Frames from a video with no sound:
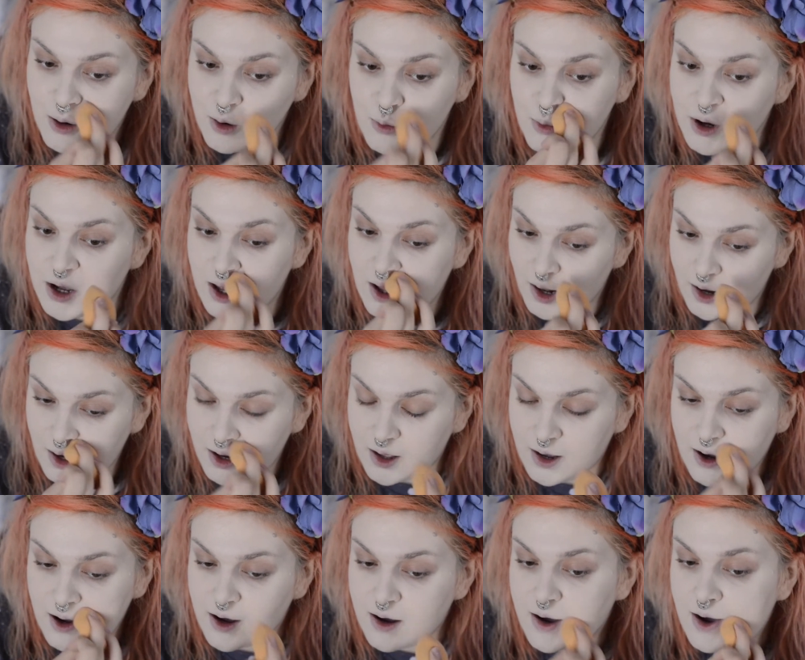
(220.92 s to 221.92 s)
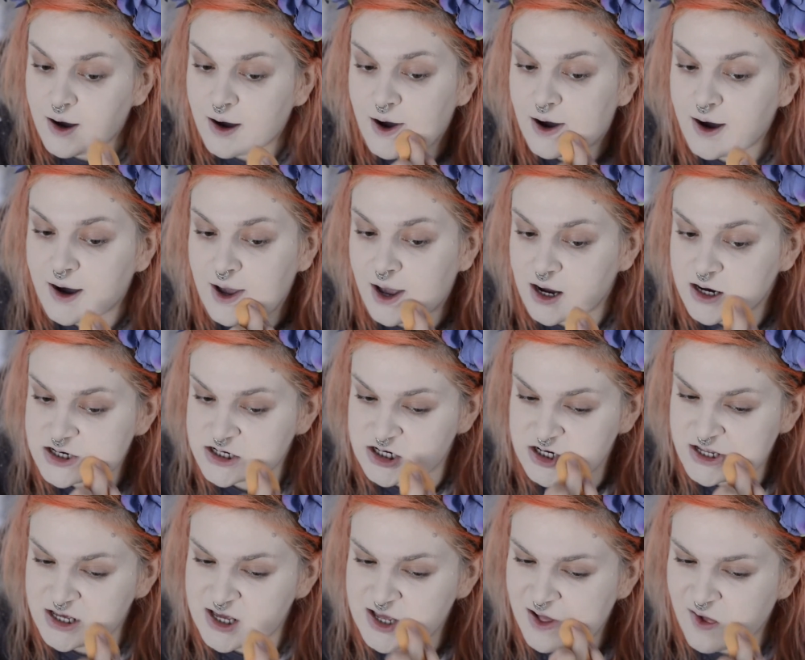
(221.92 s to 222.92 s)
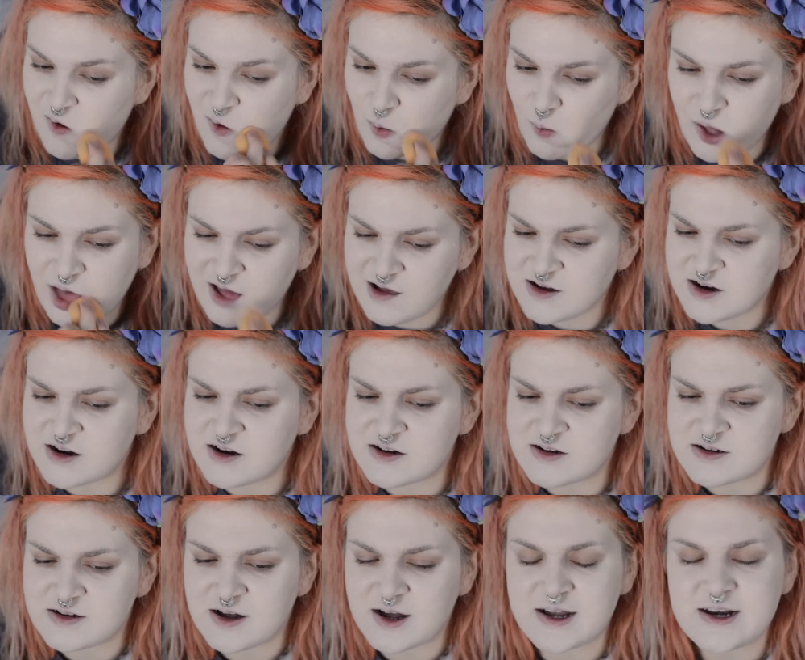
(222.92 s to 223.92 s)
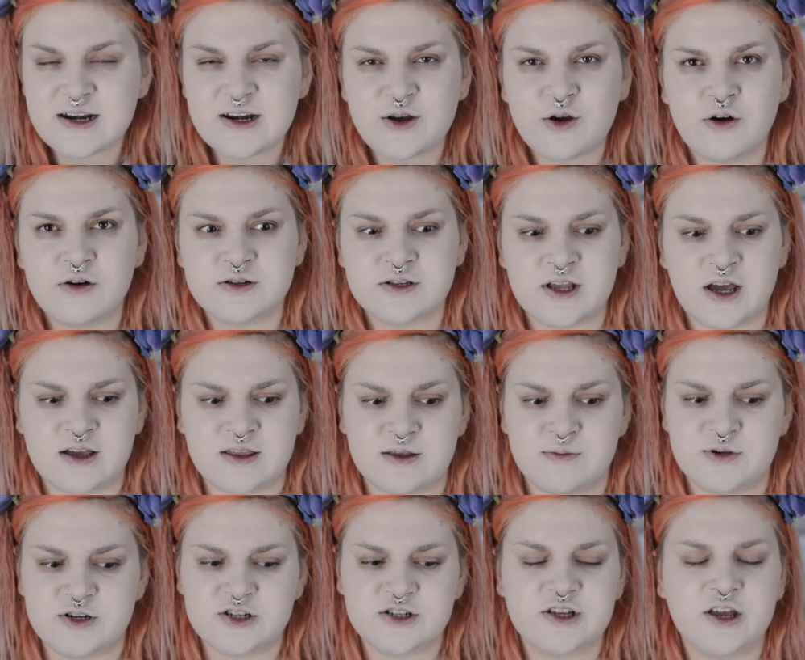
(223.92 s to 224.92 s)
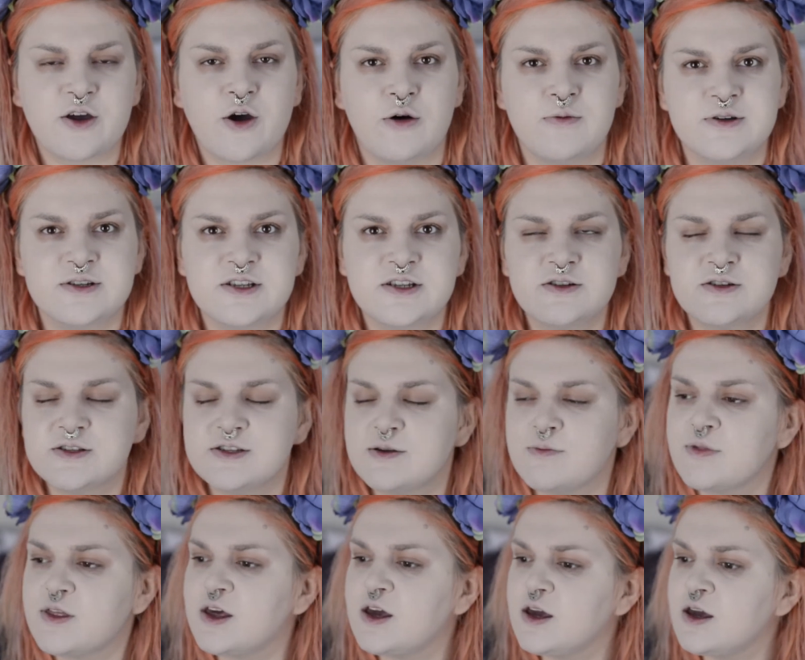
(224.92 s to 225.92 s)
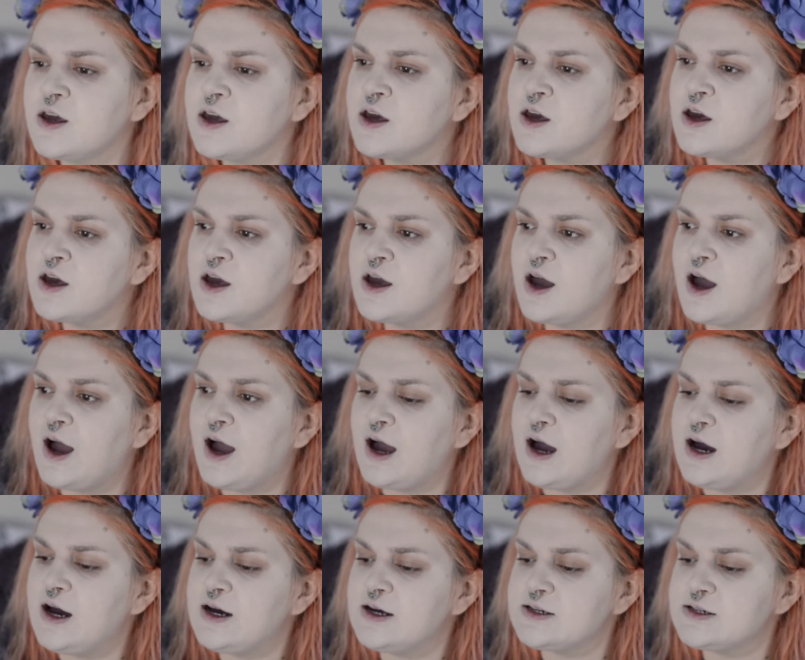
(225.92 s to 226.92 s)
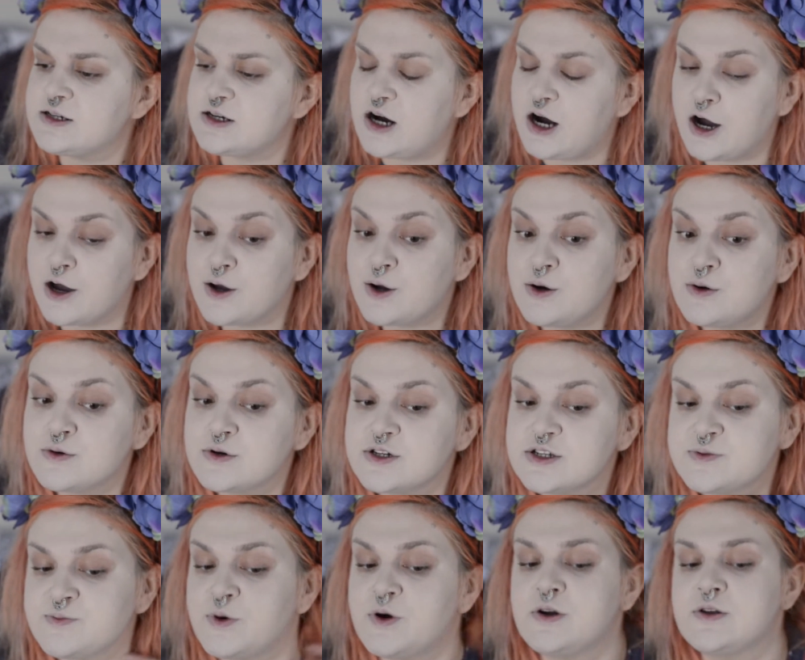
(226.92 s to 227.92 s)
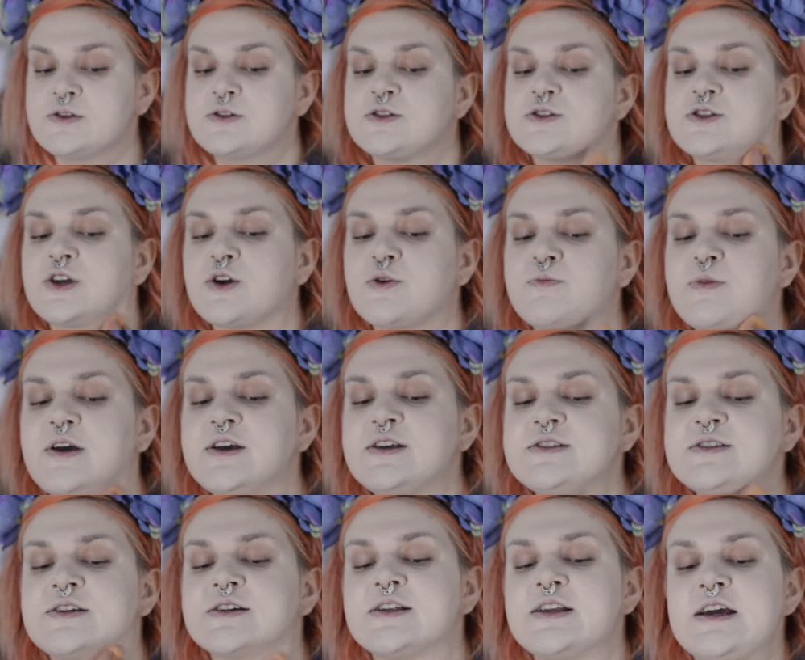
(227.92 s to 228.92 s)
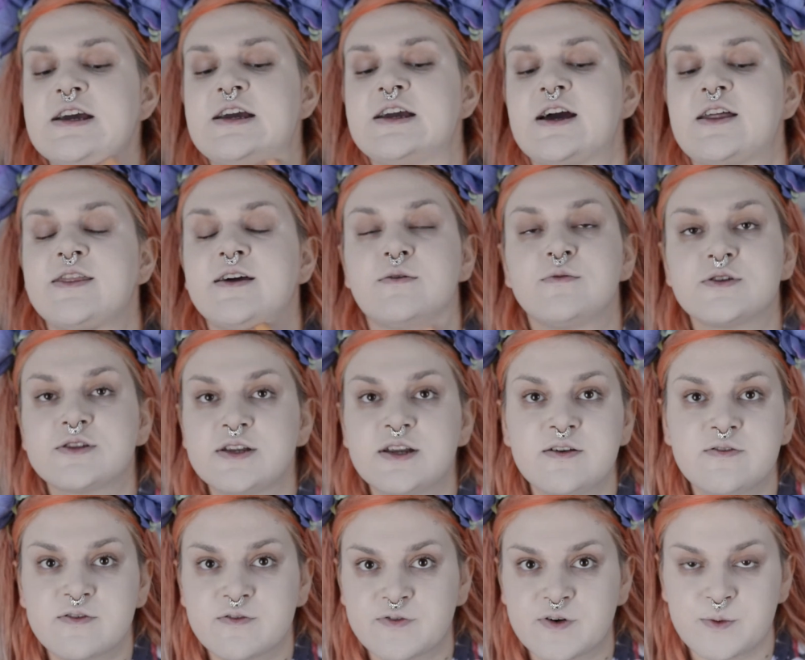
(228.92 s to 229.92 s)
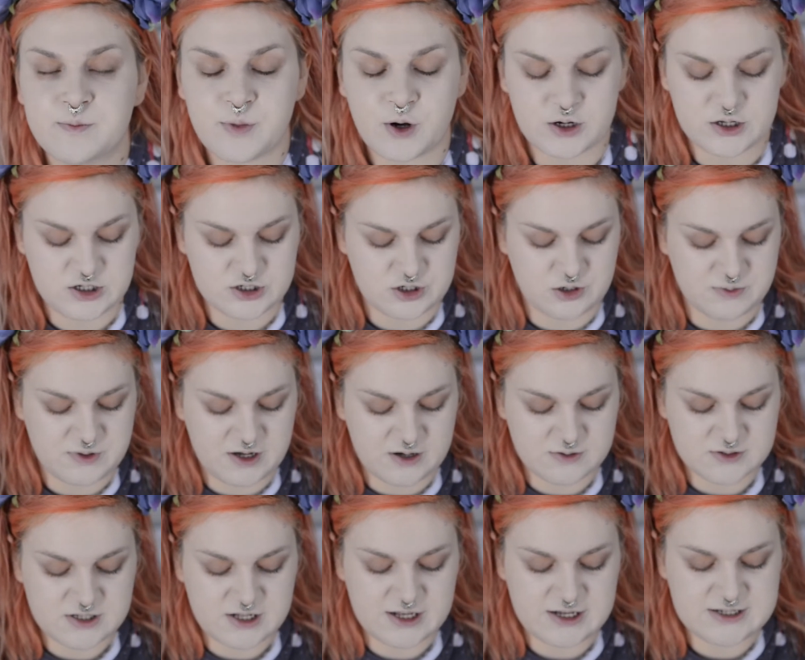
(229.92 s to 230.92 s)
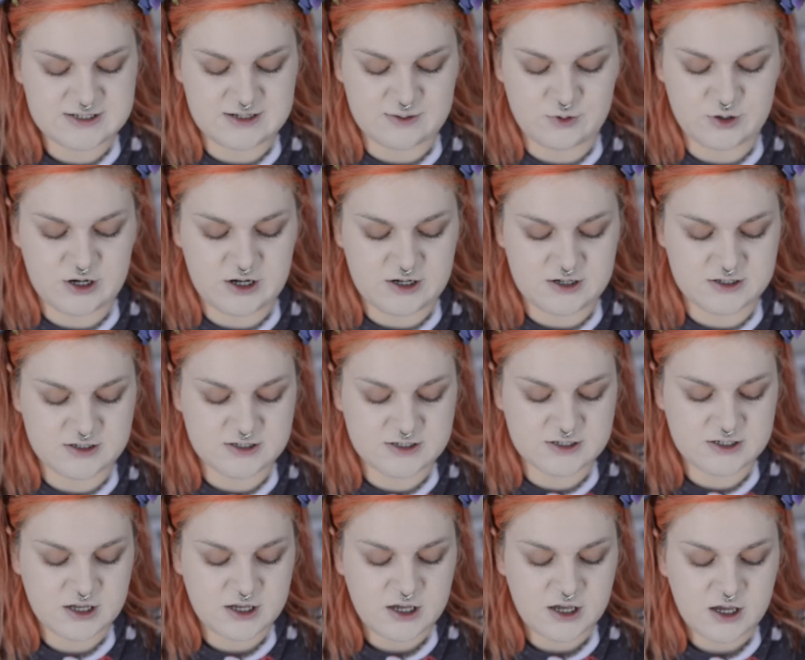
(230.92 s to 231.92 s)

Well, I didn't contact them, I just like commented on something, and I got a response. So basically, and that wasn't even from Body Shop, that was like someone else.